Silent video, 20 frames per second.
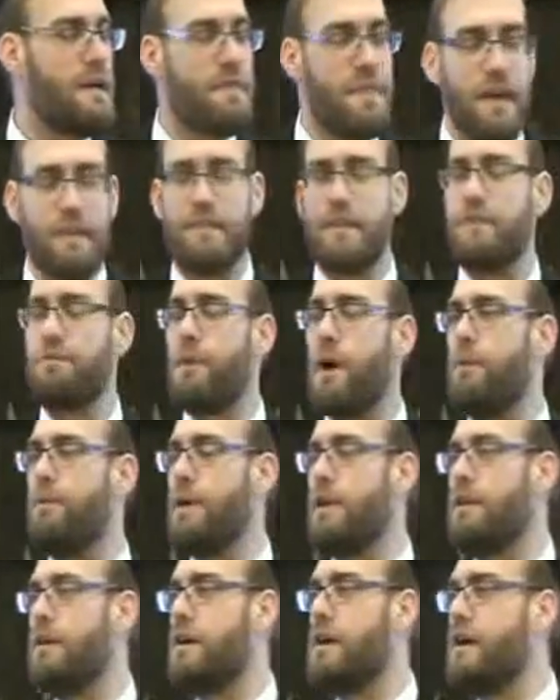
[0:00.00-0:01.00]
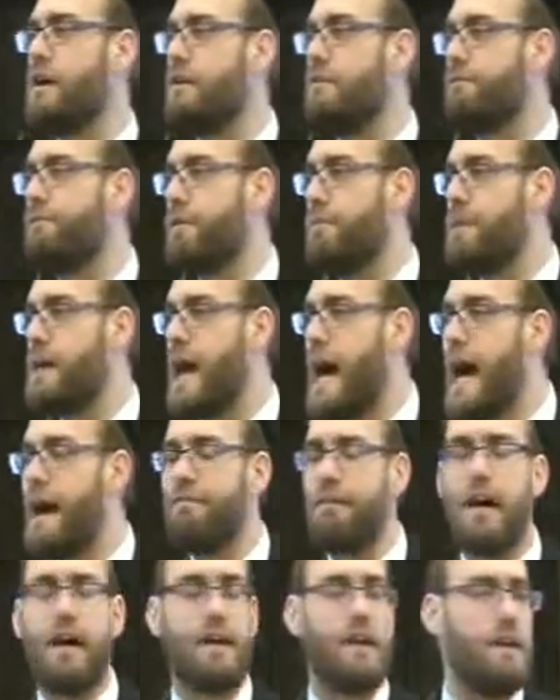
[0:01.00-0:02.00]
This is what we learn from the
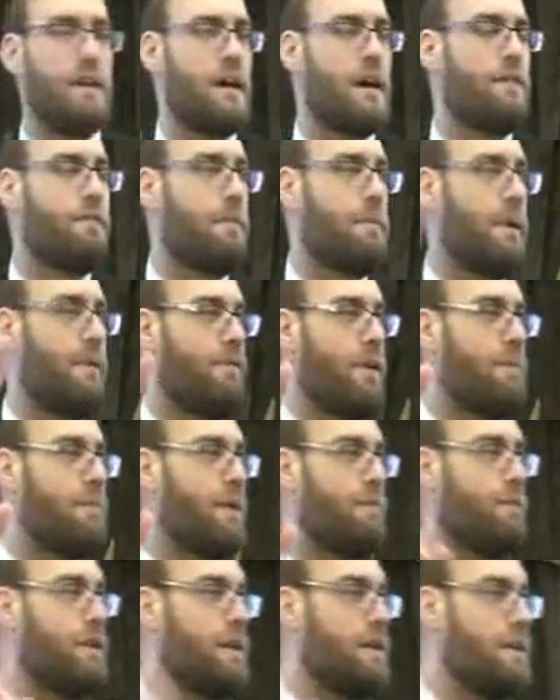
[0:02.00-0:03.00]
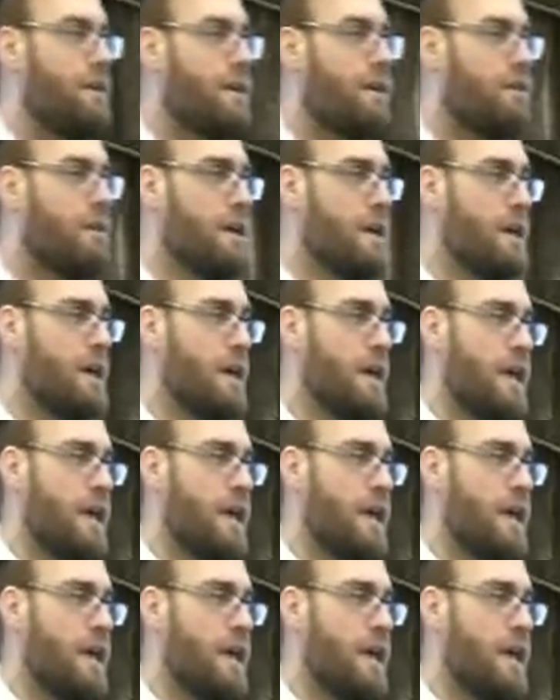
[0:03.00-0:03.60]
Abba Chinuch from Avraham Avinu.